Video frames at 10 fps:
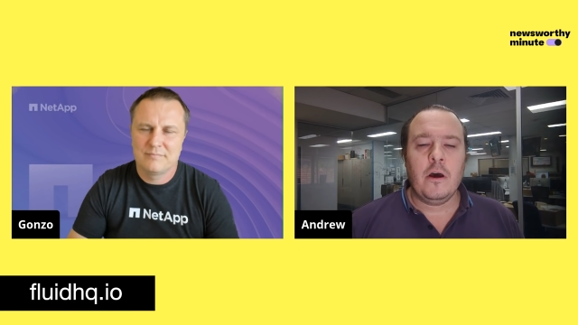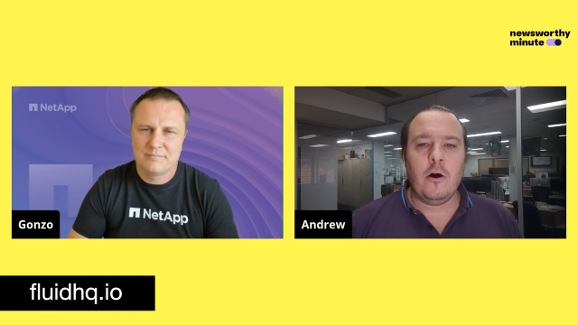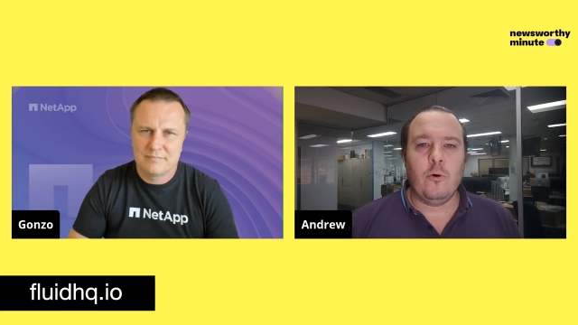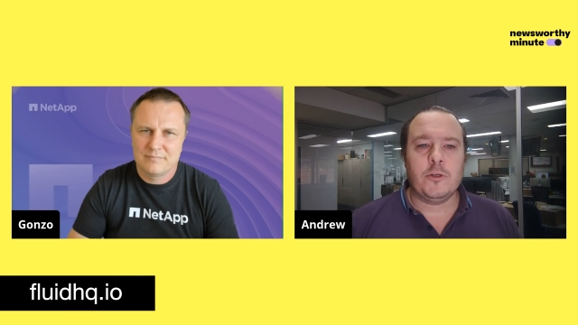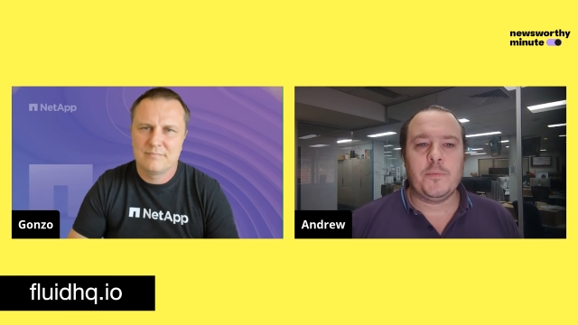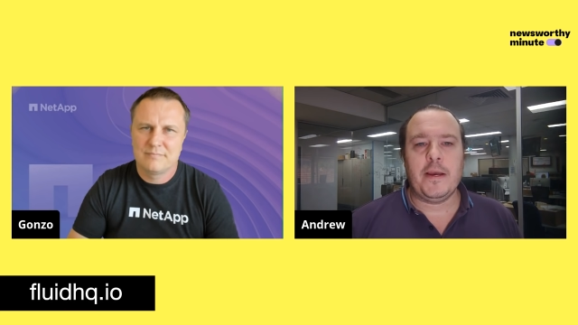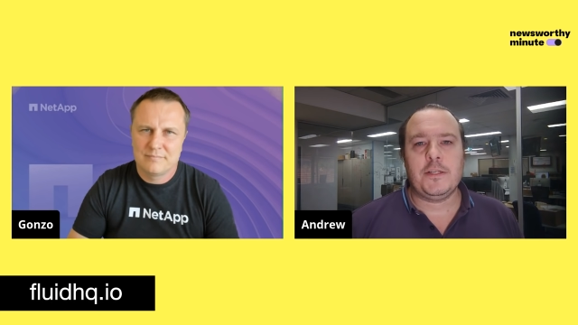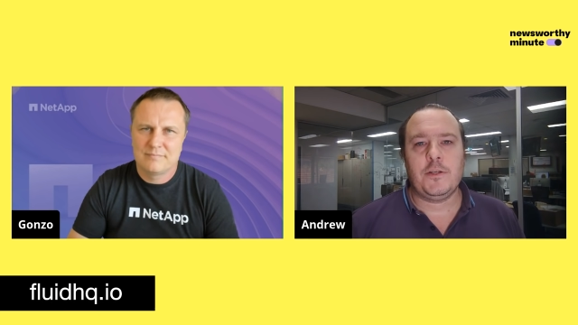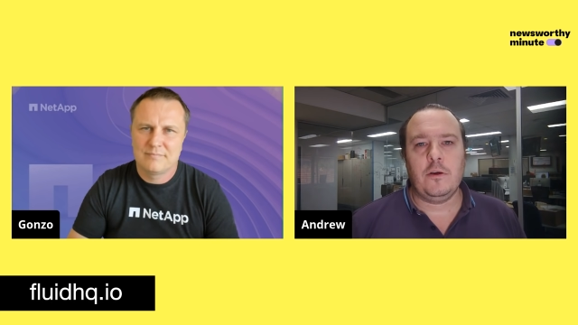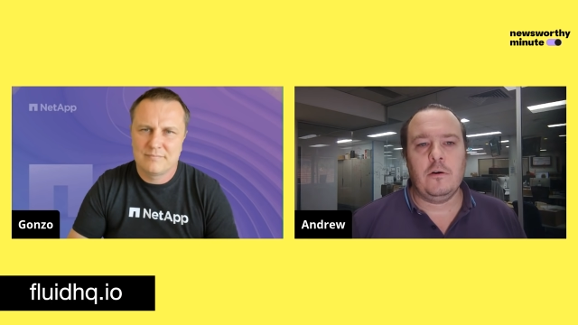Speaker 1: or
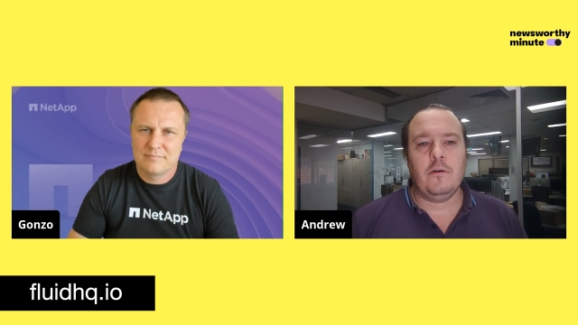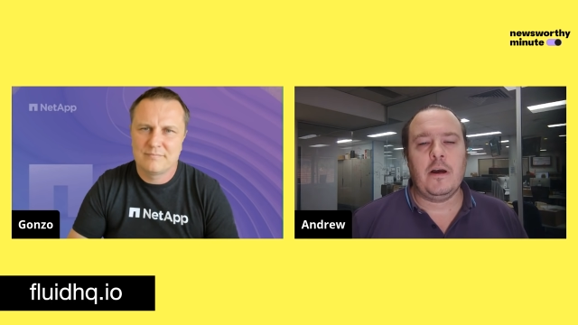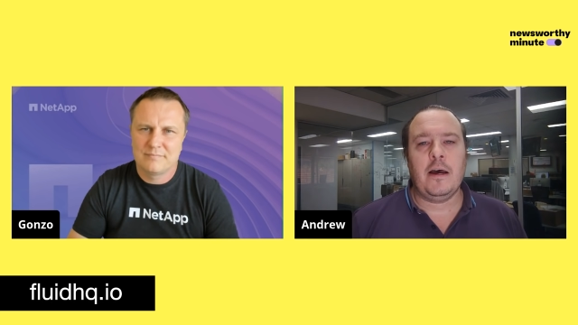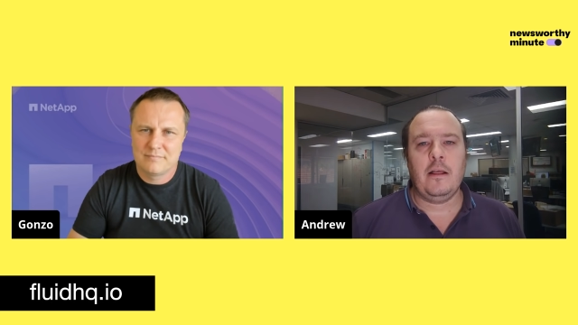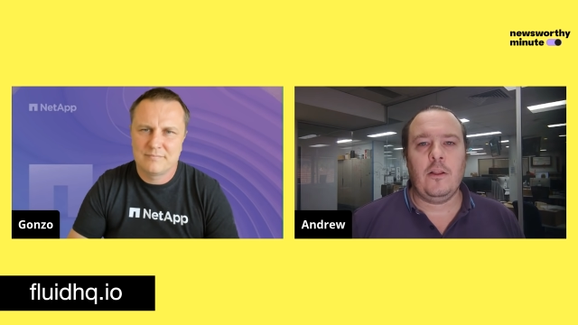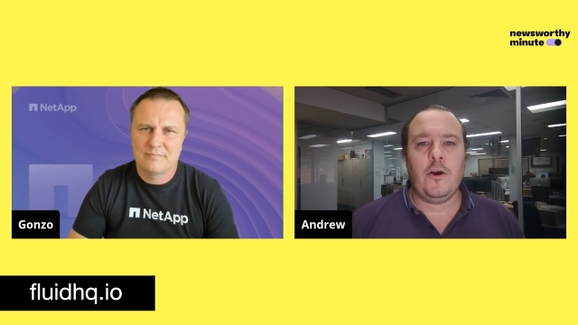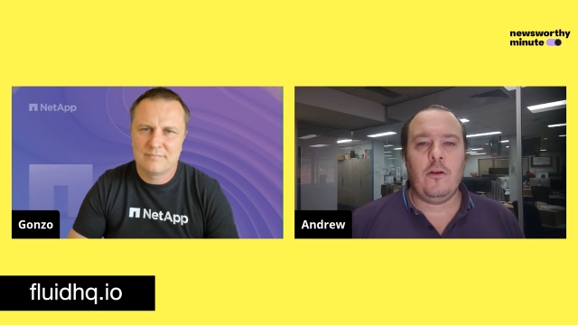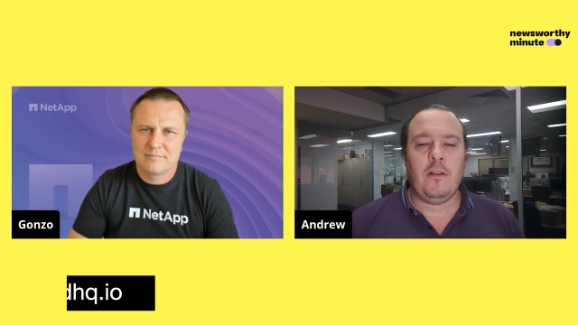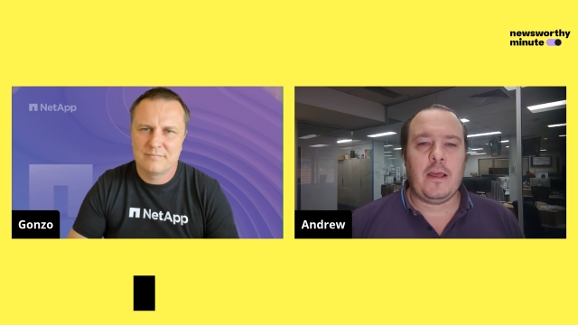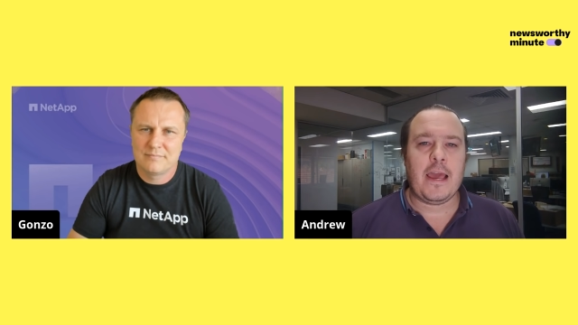speak to your uh,
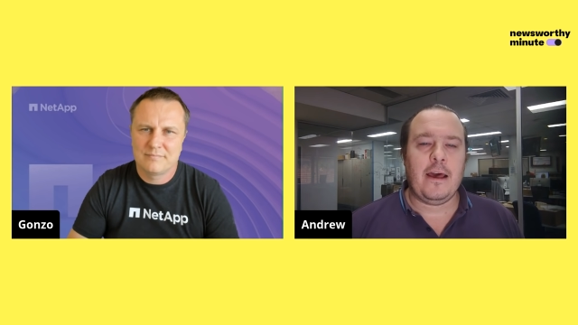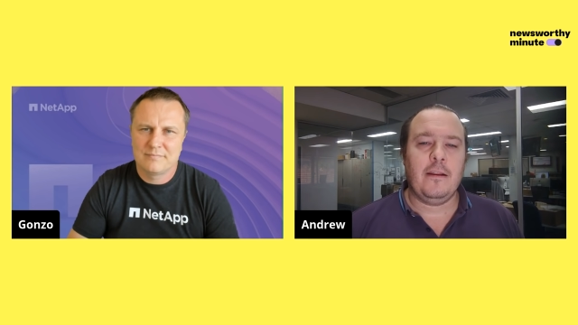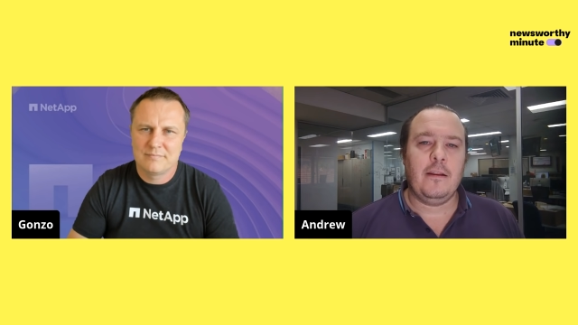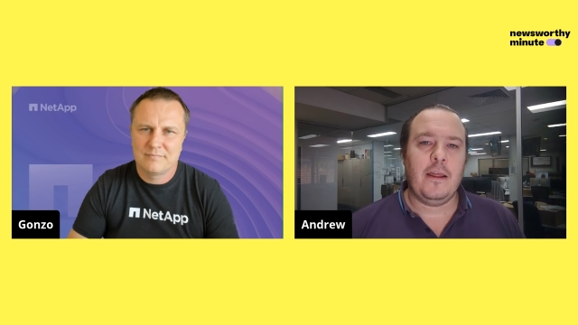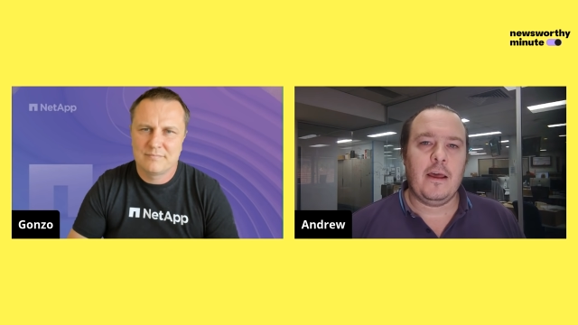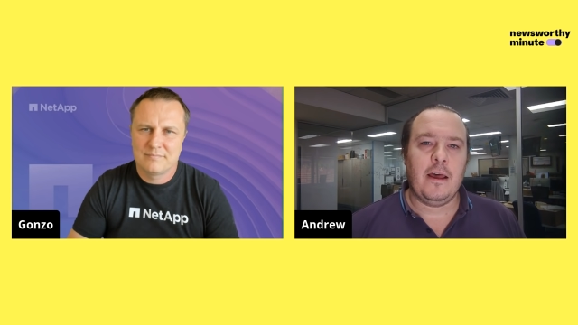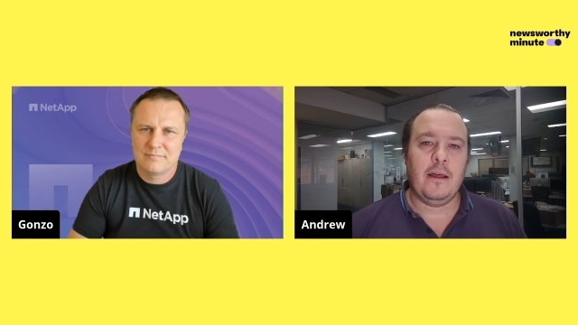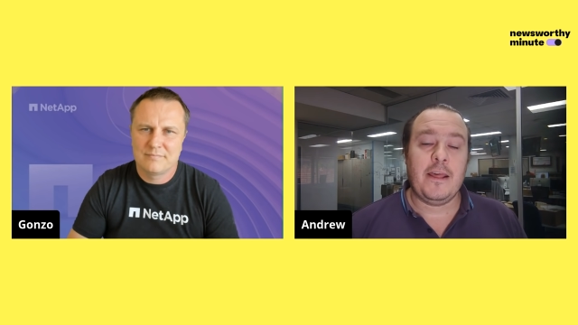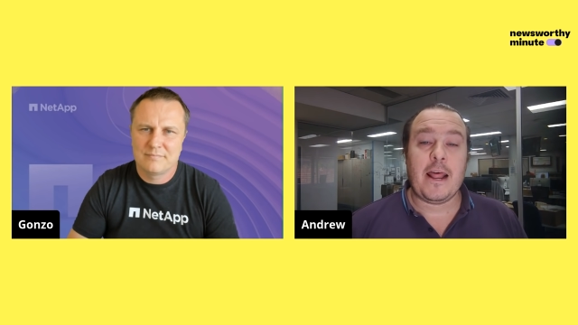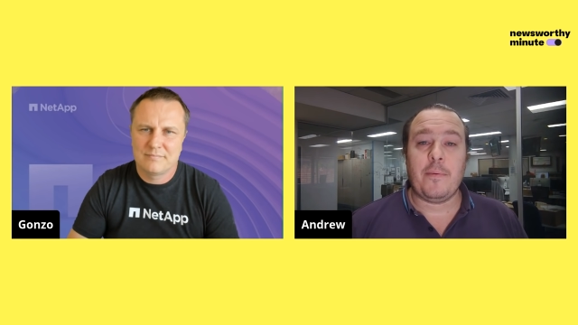local account,
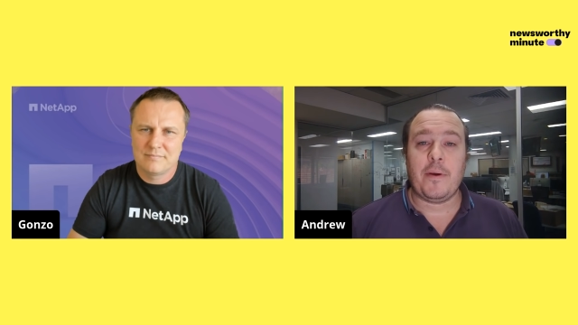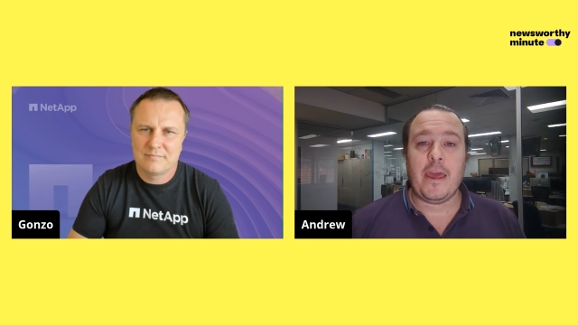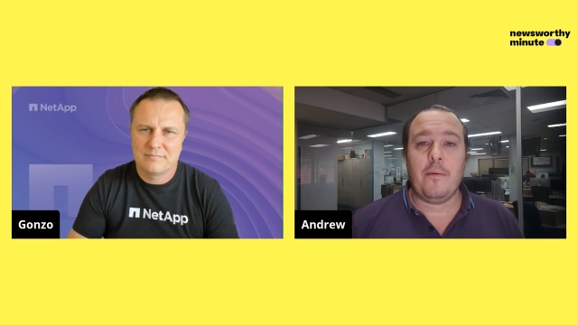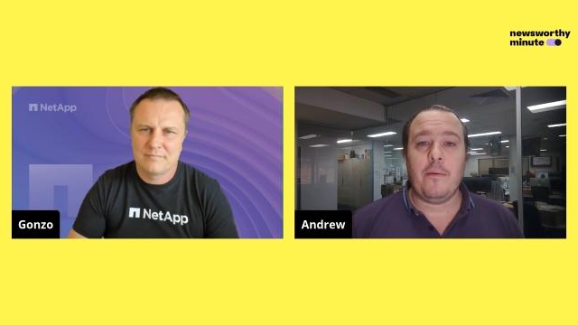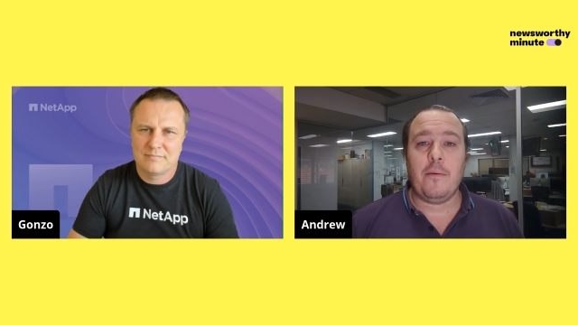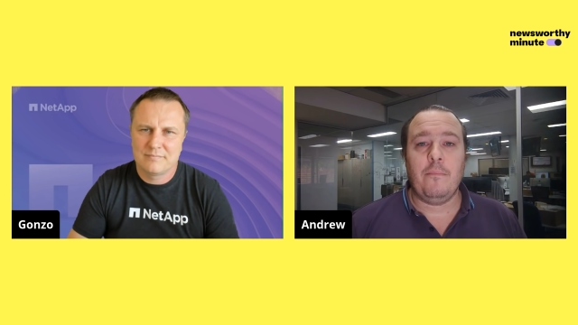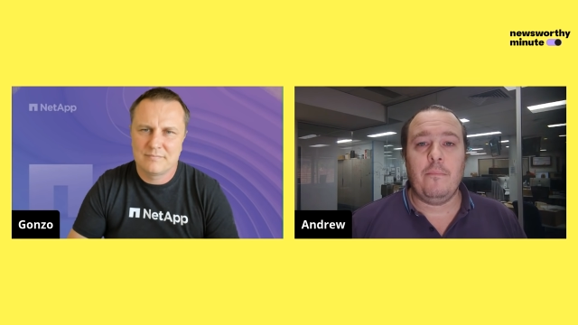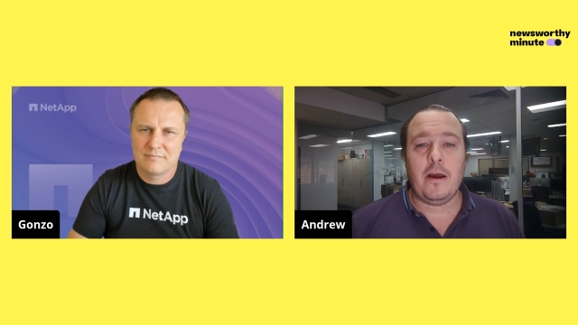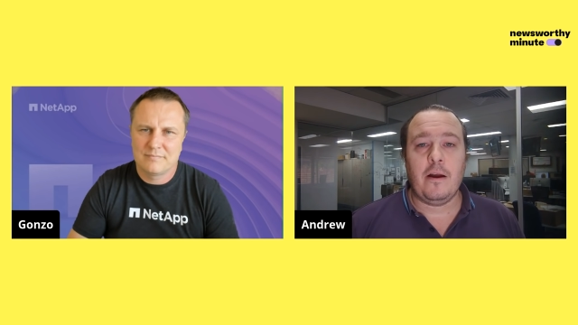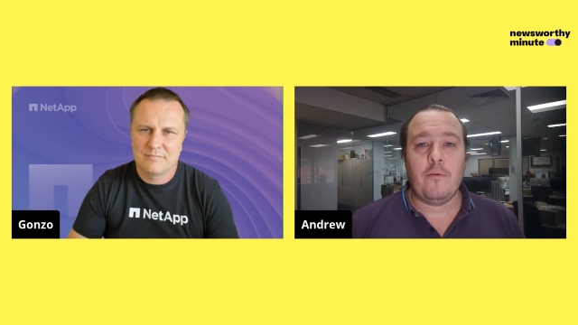uh, NetApp account
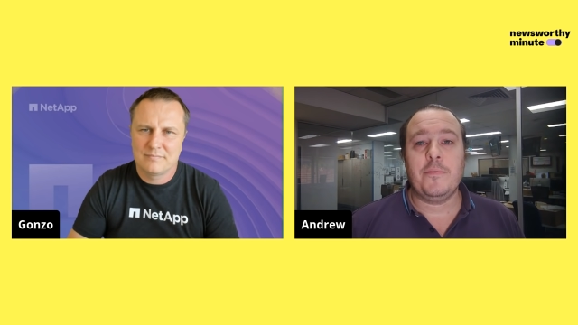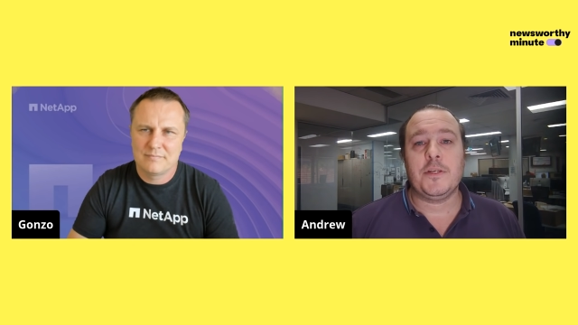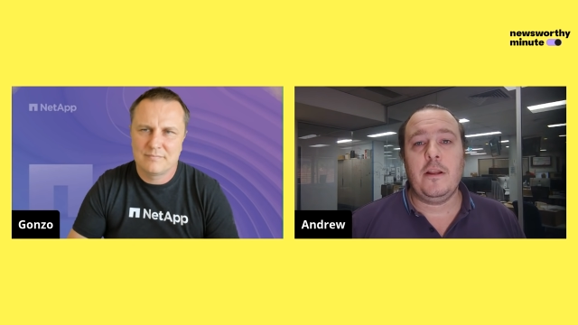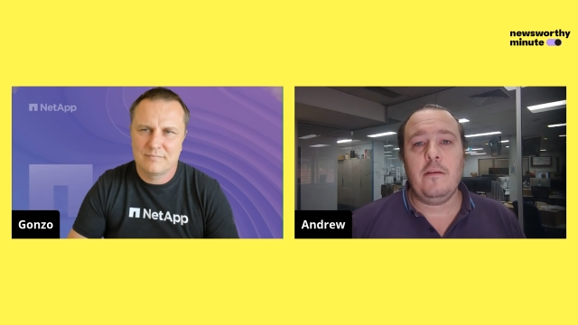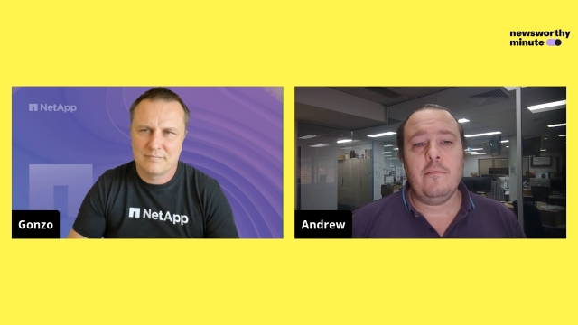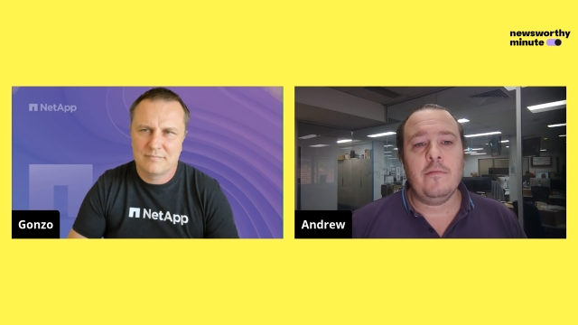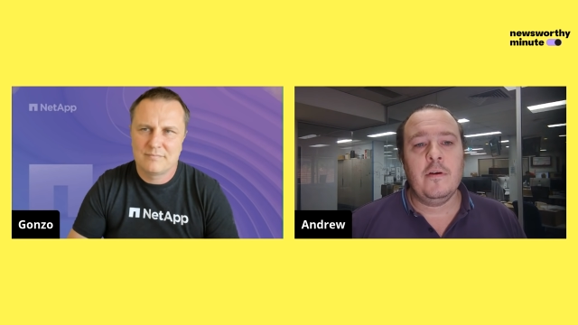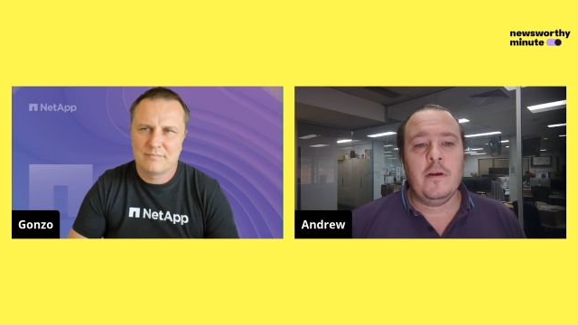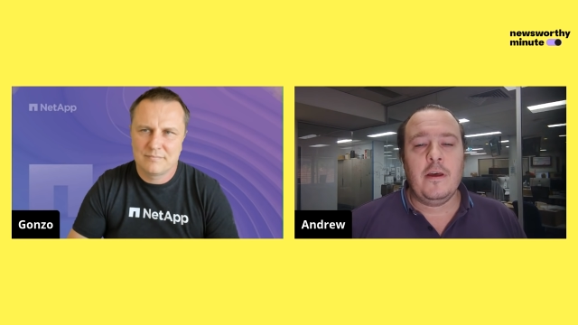uh, representative,